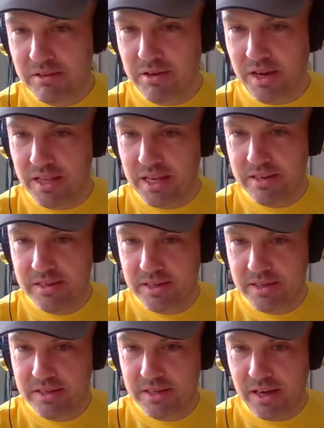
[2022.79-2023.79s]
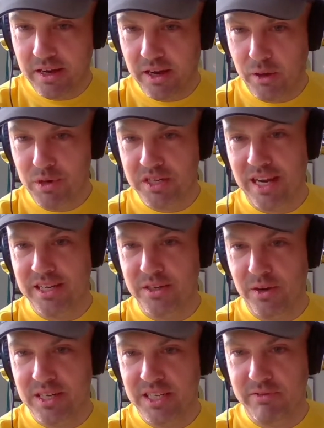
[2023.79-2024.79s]
Right then. Oh, I wish I had a
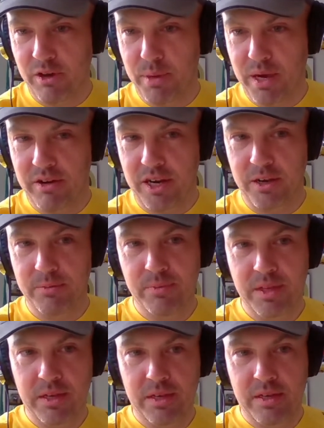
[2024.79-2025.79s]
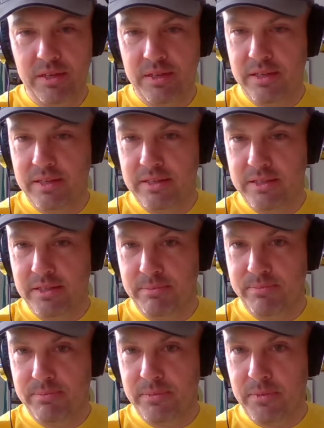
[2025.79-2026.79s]
dolly, said Valparago.
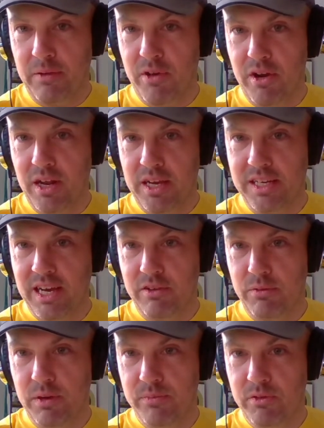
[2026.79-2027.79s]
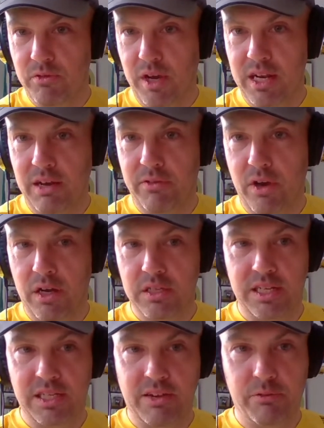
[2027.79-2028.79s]
I'm very lucky to have one. Right, love
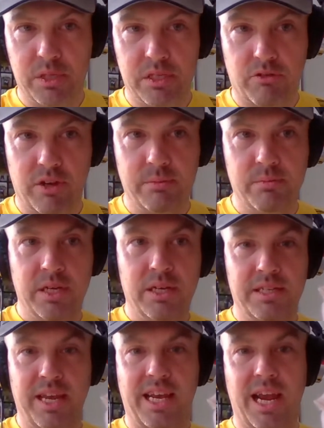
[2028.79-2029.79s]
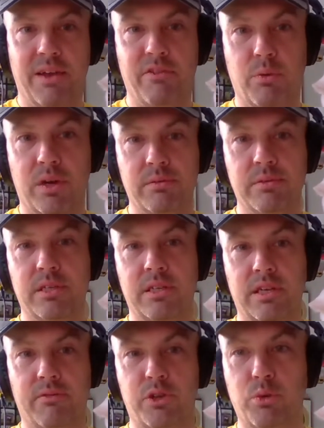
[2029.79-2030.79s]
hearts. Let's leave them on the screen. Take care, everyone.
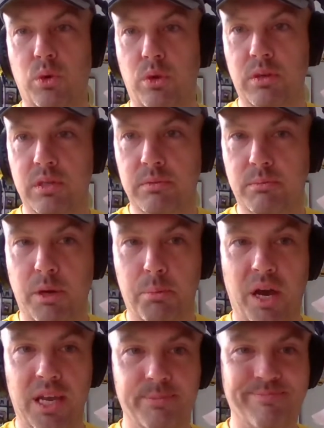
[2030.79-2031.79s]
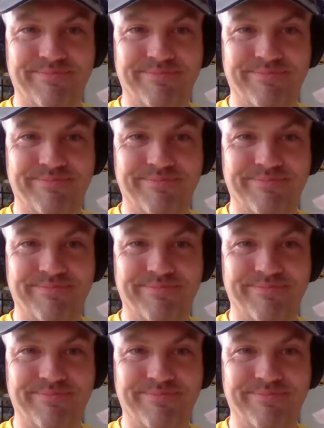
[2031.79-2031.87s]
Love to you all. Bye-bye.